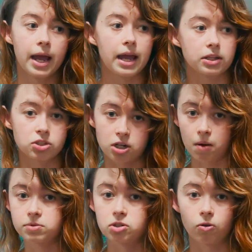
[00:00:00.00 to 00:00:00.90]
it
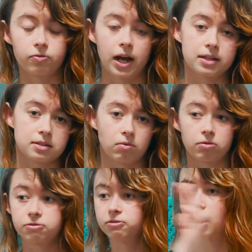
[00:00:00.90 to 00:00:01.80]
stopped so fast that I went
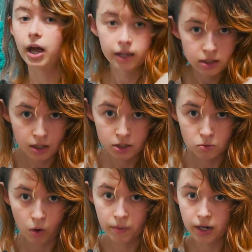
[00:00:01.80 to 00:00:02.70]
flying into this
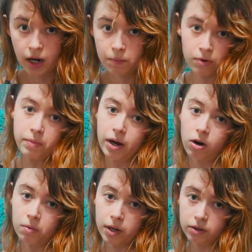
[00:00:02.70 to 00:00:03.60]
woman and I put my
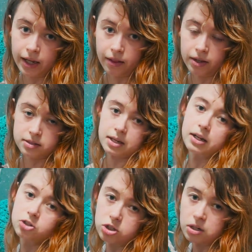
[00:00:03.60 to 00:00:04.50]
arm out like this and
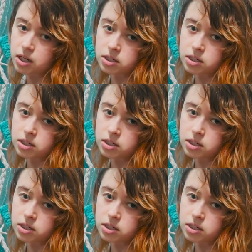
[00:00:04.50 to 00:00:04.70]
it